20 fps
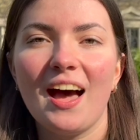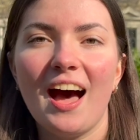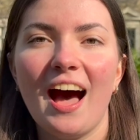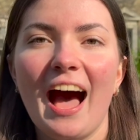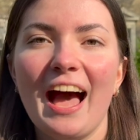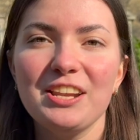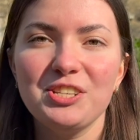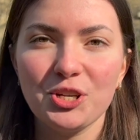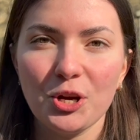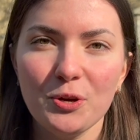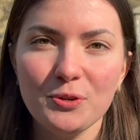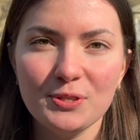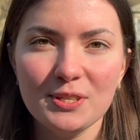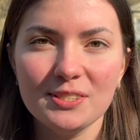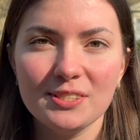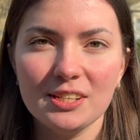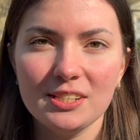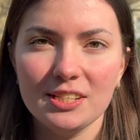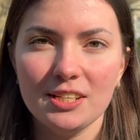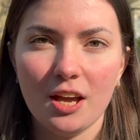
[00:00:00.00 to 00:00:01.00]
I chose to
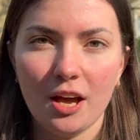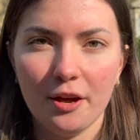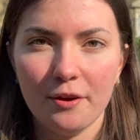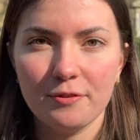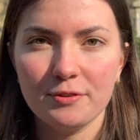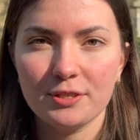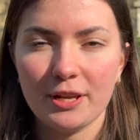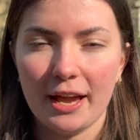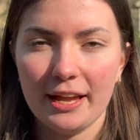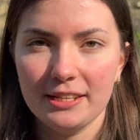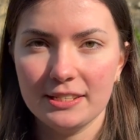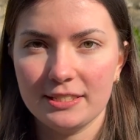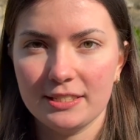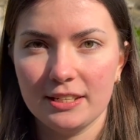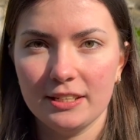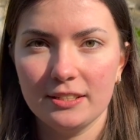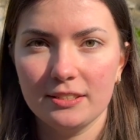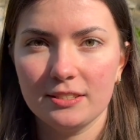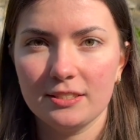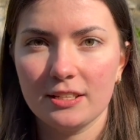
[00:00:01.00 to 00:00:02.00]
study Earth
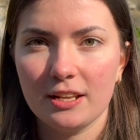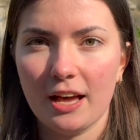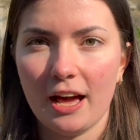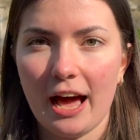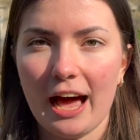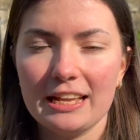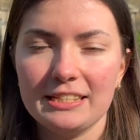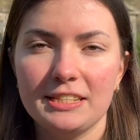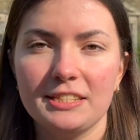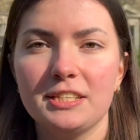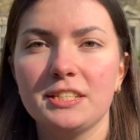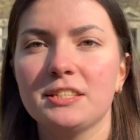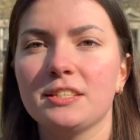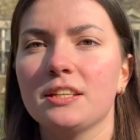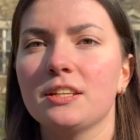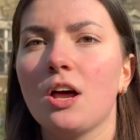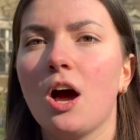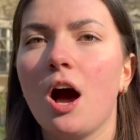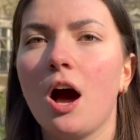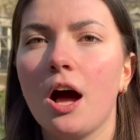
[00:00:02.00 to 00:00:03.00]
Sciences as this is
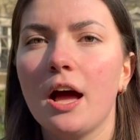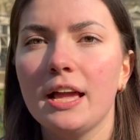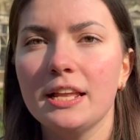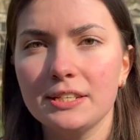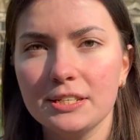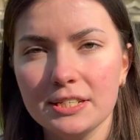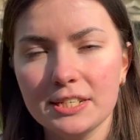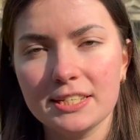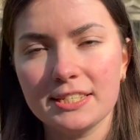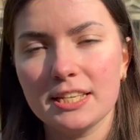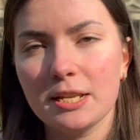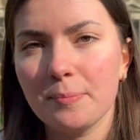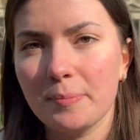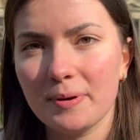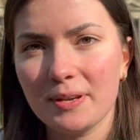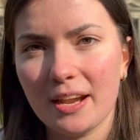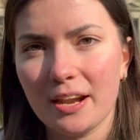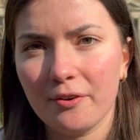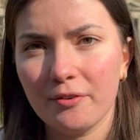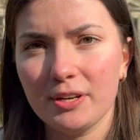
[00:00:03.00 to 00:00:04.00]
an
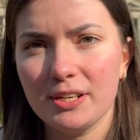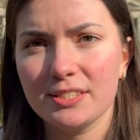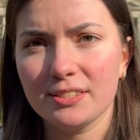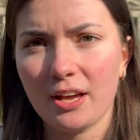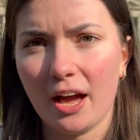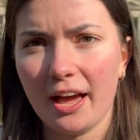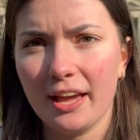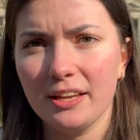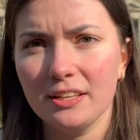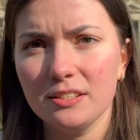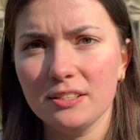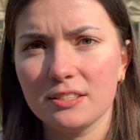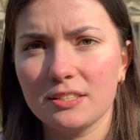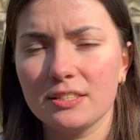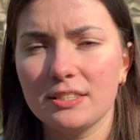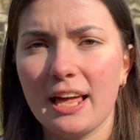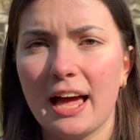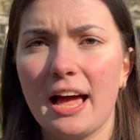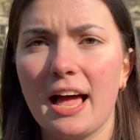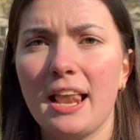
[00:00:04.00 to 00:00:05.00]
interdisciplinary science
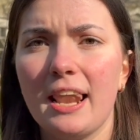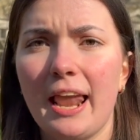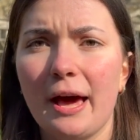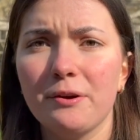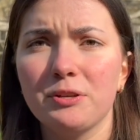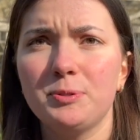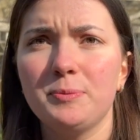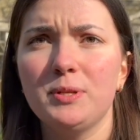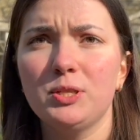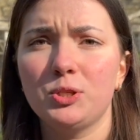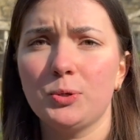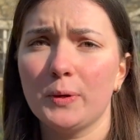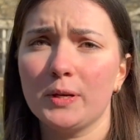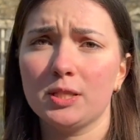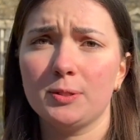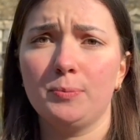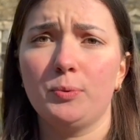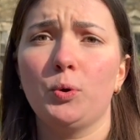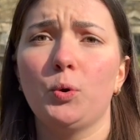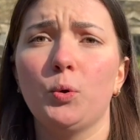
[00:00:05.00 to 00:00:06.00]
that allows me to
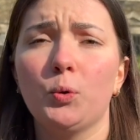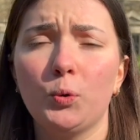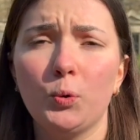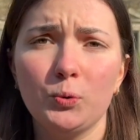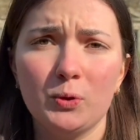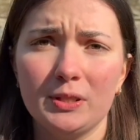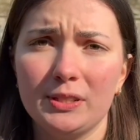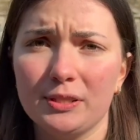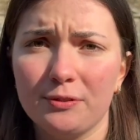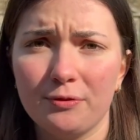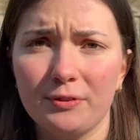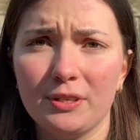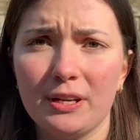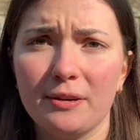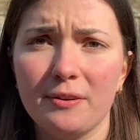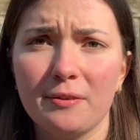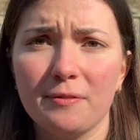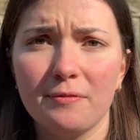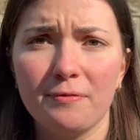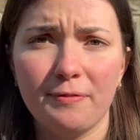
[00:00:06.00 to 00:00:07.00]
explore all the different
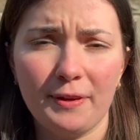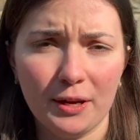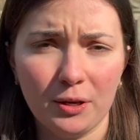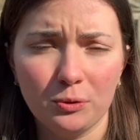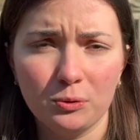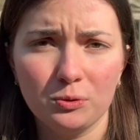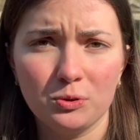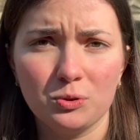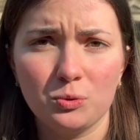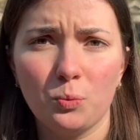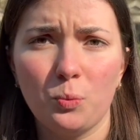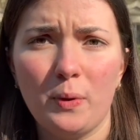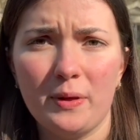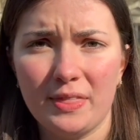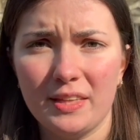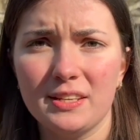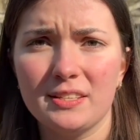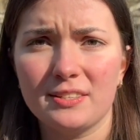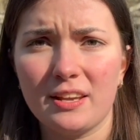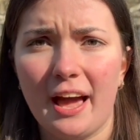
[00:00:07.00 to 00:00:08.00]
fields
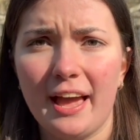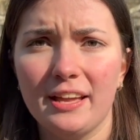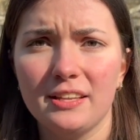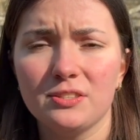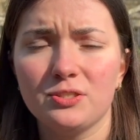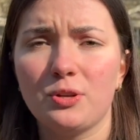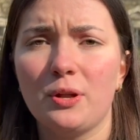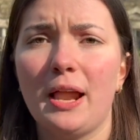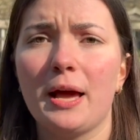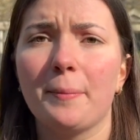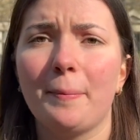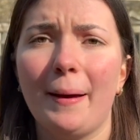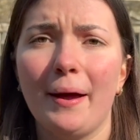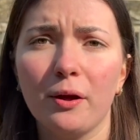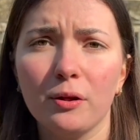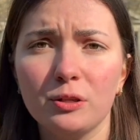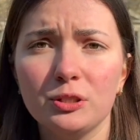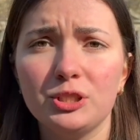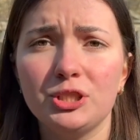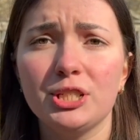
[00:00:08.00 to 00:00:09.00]
within science, so like
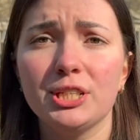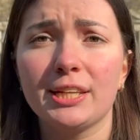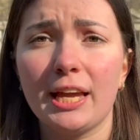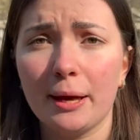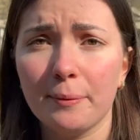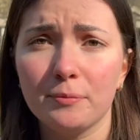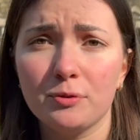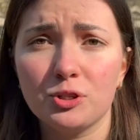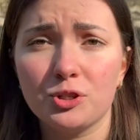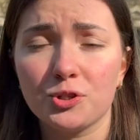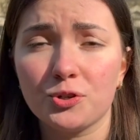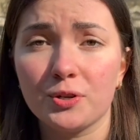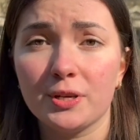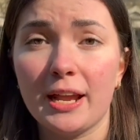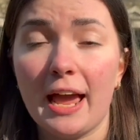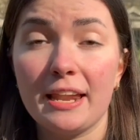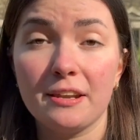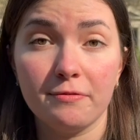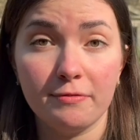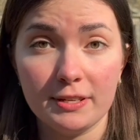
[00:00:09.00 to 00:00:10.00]
biology, chemistry
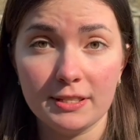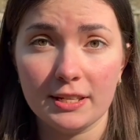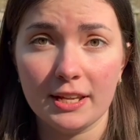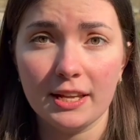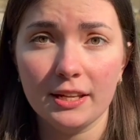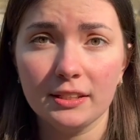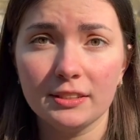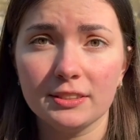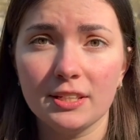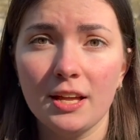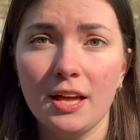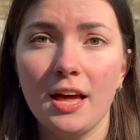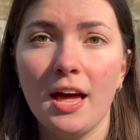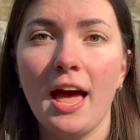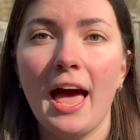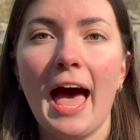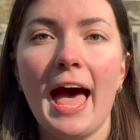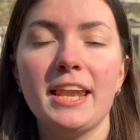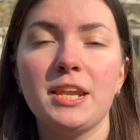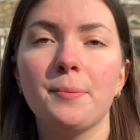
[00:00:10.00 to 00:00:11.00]
and physics,
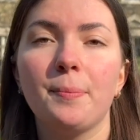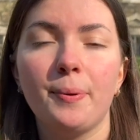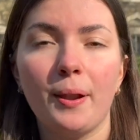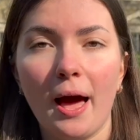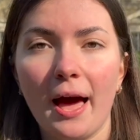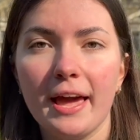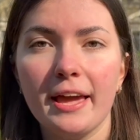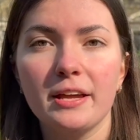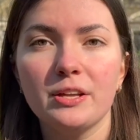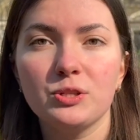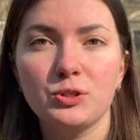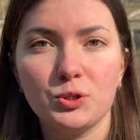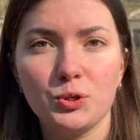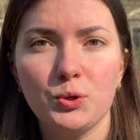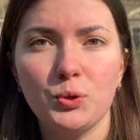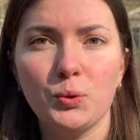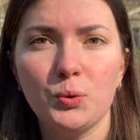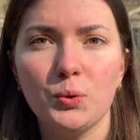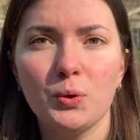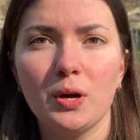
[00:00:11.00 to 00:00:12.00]
and apply it
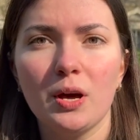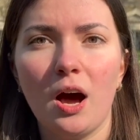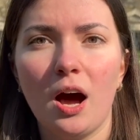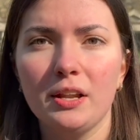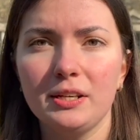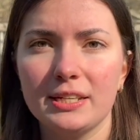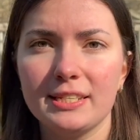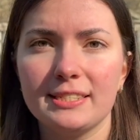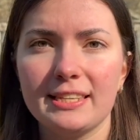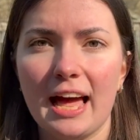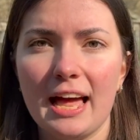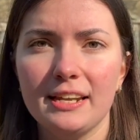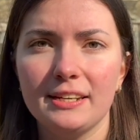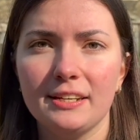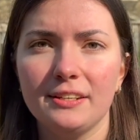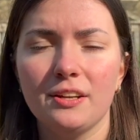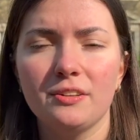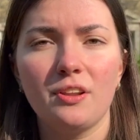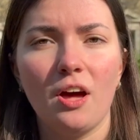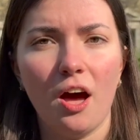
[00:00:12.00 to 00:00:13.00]
to
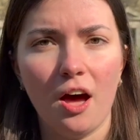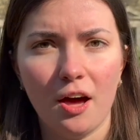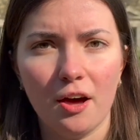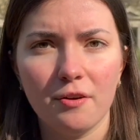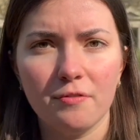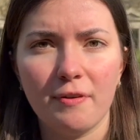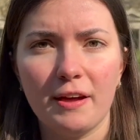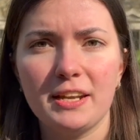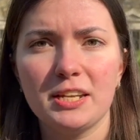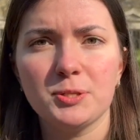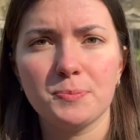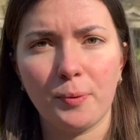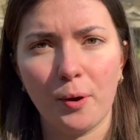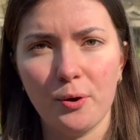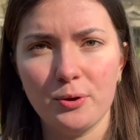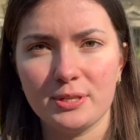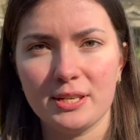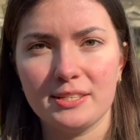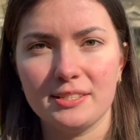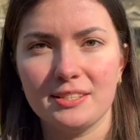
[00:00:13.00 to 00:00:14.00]
understanding Earth and its
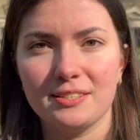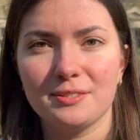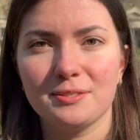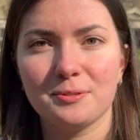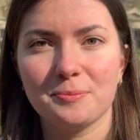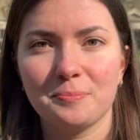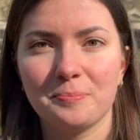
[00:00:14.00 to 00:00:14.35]
processes.